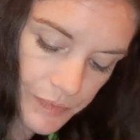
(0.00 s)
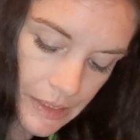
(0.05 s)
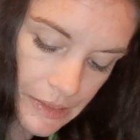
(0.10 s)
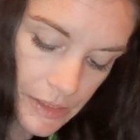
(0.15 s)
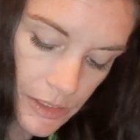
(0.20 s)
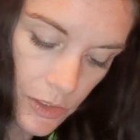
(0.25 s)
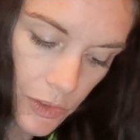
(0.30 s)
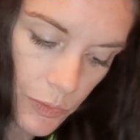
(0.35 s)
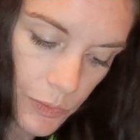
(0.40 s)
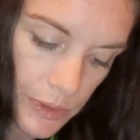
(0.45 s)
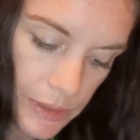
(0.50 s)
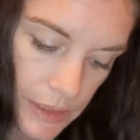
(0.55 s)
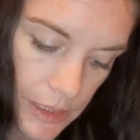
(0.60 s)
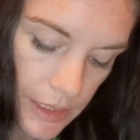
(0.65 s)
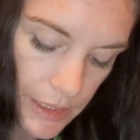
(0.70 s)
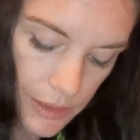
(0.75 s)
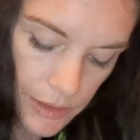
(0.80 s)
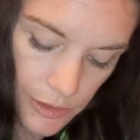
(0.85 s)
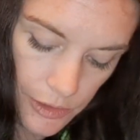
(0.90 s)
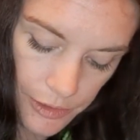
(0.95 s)
That's a good one to
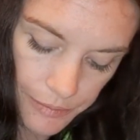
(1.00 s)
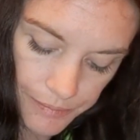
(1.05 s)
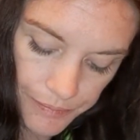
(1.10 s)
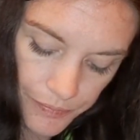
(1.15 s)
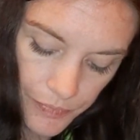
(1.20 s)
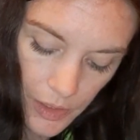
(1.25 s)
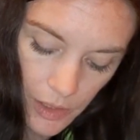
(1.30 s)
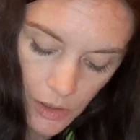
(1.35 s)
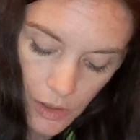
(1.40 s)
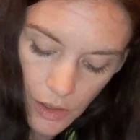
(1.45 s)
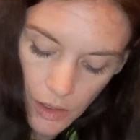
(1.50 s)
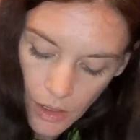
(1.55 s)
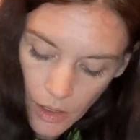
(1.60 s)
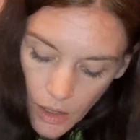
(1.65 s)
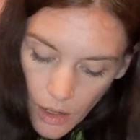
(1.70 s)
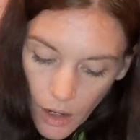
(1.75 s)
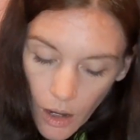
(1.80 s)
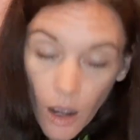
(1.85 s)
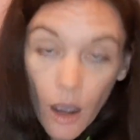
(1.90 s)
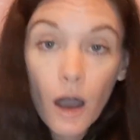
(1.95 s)
end on.
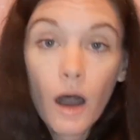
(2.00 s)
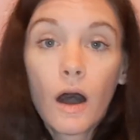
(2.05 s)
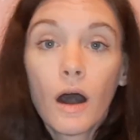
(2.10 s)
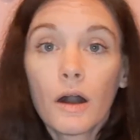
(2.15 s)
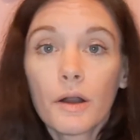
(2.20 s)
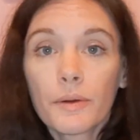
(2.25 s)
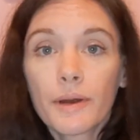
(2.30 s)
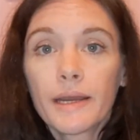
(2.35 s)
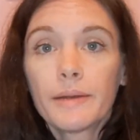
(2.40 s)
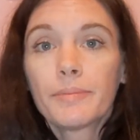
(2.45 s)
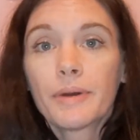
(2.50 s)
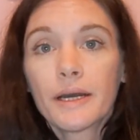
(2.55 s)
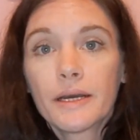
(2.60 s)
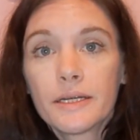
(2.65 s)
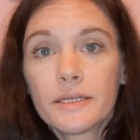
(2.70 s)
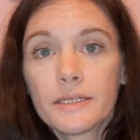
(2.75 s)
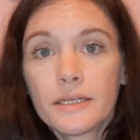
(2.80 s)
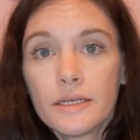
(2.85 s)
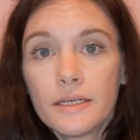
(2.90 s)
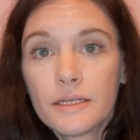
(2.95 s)
All right,
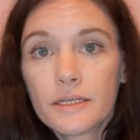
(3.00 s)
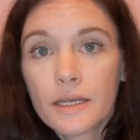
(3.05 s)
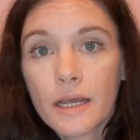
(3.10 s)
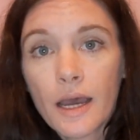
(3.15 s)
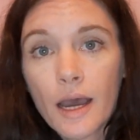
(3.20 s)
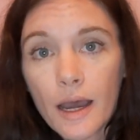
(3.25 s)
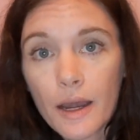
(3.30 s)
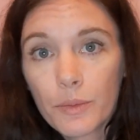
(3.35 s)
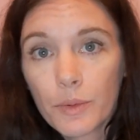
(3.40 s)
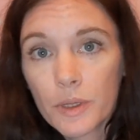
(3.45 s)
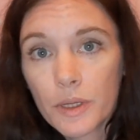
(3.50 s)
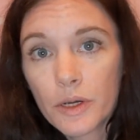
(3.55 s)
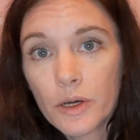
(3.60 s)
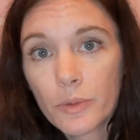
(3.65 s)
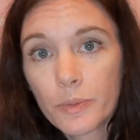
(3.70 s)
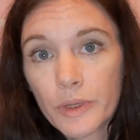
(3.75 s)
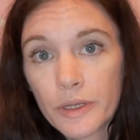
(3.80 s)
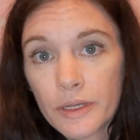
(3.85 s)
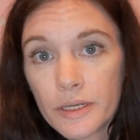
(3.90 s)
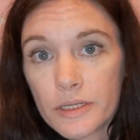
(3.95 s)
Pisces, I really
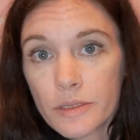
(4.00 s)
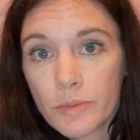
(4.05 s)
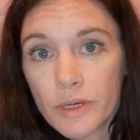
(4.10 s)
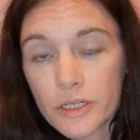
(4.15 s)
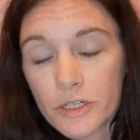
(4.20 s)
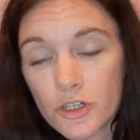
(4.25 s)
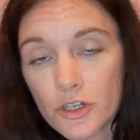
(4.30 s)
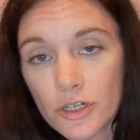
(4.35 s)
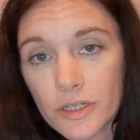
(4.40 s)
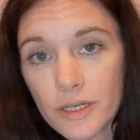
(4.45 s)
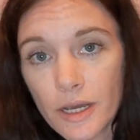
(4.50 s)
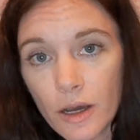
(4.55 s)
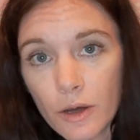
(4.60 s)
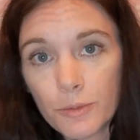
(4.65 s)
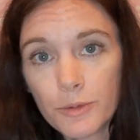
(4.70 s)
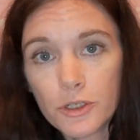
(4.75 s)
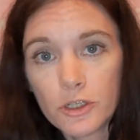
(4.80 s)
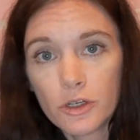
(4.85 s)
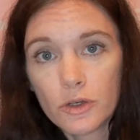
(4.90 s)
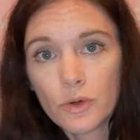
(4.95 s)
hope that these messages
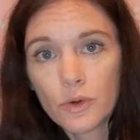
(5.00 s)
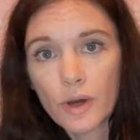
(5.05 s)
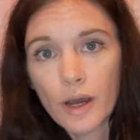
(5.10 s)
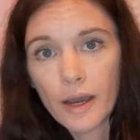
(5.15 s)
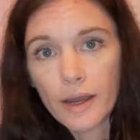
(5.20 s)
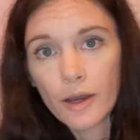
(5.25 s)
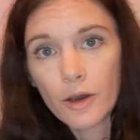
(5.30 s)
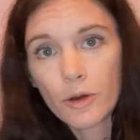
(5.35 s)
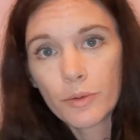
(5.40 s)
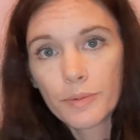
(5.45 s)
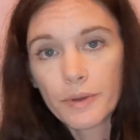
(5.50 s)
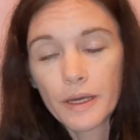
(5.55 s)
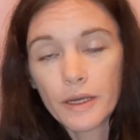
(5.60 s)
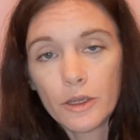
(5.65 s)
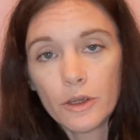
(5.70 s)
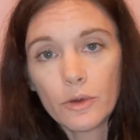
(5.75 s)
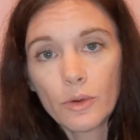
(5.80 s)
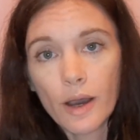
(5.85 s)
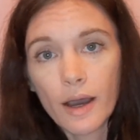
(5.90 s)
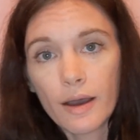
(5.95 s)
helped you. I hope
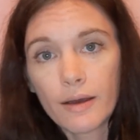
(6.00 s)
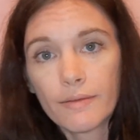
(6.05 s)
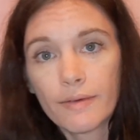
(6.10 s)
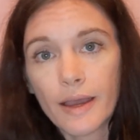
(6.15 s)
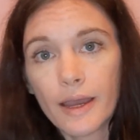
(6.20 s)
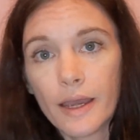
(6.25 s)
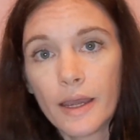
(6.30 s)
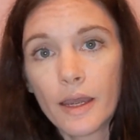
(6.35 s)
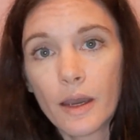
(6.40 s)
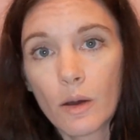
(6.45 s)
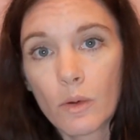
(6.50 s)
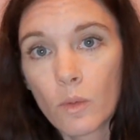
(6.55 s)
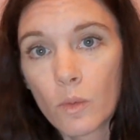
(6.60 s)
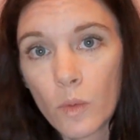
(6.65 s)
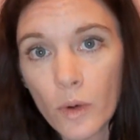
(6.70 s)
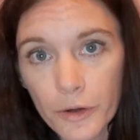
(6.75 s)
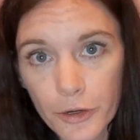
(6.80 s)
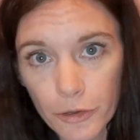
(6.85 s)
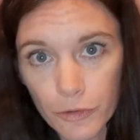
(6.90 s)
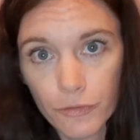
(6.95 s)
that you have a
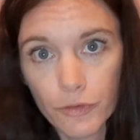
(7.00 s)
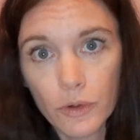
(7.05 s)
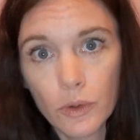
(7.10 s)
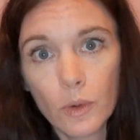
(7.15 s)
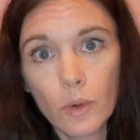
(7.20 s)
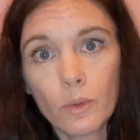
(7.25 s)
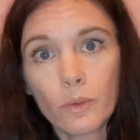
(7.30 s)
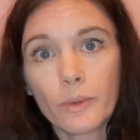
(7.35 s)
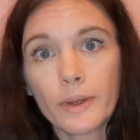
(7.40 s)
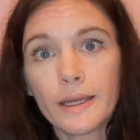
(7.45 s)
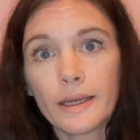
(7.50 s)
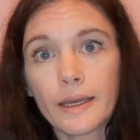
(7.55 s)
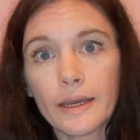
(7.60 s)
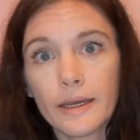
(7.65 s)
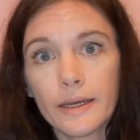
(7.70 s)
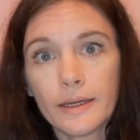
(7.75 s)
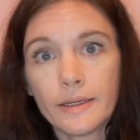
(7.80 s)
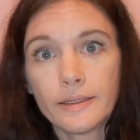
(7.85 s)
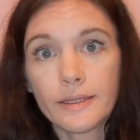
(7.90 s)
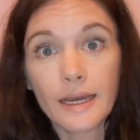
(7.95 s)
wonderful
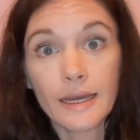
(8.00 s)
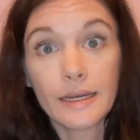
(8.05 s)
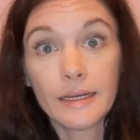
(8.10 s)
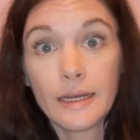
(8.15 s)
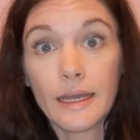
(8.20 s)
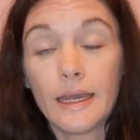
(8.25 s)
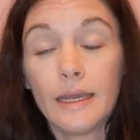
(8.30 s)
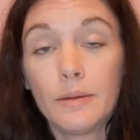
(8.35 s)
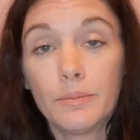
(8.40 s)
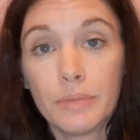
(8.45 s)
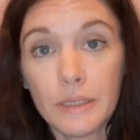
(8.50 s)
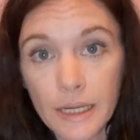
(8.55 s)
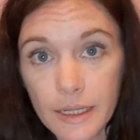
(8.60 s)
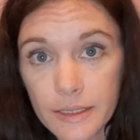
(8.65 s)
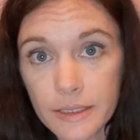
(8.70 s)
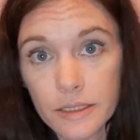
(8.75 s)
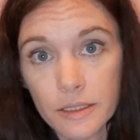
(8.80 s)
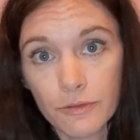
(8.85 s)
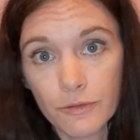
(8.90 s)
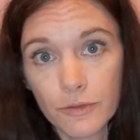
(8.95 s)
weekend and a
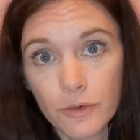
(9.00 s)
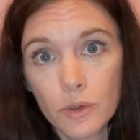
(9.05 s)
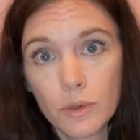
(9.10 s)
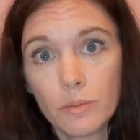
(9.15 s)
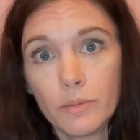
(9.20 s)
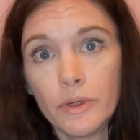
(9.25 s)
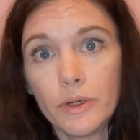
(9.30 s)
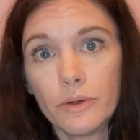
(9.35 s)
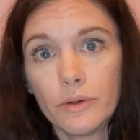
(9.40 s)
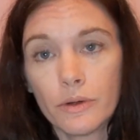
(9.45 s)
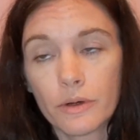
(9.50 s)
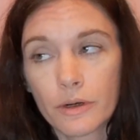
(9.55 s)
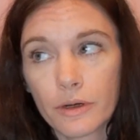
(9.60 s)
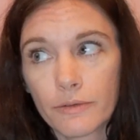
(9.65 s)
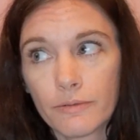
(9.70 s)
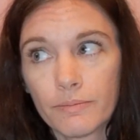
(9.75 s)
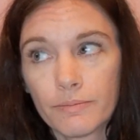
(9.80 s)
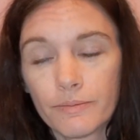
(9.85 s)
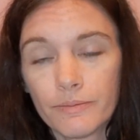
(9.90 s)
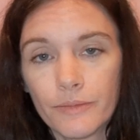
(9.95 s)
blessed full moon,
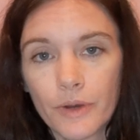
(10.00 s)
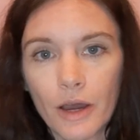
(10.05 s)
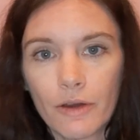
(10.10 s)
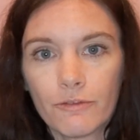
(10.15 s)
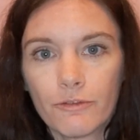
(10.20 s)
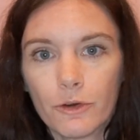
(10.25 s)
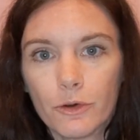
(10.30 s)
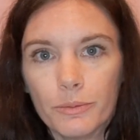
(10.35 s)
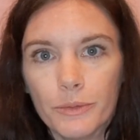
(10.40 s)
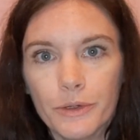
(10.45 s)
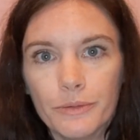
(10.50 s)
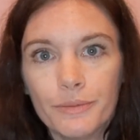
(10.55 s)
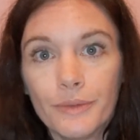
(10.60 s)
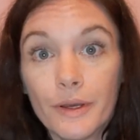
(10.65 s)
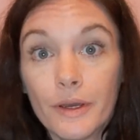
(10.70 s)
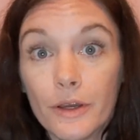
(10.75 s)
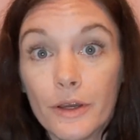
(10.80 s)
or not full moon,